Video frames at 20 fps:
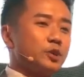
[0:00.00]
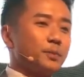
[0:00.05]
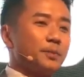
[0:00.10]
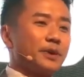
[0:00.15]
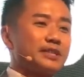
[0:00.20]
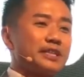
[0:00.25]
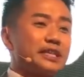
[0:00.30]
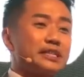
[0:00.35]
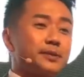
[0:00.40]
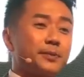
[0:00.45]
to
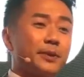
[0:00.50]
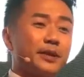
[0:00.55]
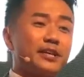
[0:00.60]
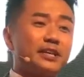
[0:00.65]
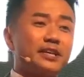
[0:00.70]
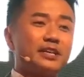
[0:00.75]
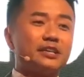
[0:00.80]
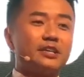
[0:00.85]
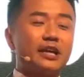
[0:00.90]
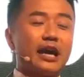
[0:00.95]

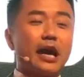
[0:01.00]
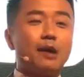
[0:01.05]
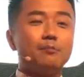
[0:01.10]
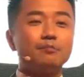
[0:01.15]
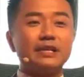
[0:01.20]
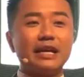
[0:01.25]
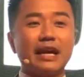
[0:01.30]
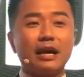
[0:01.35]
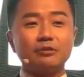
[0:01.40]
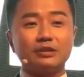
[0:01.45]
participate in the
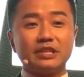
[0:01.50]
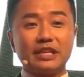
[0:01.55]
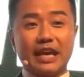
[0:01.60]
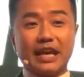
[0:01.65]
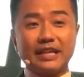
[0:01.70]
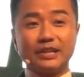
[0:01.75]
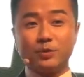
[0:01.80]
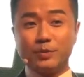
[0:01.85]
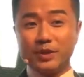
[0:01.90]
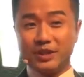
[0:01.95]
MDRT
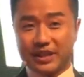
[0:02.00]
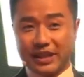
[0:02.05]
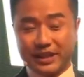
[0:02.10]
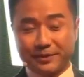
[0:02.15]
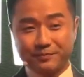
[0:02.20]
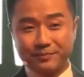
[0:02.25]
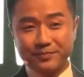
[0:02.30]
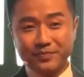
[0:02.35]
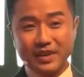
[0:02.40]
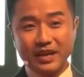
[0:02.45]
annual
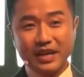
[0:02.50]
meeting.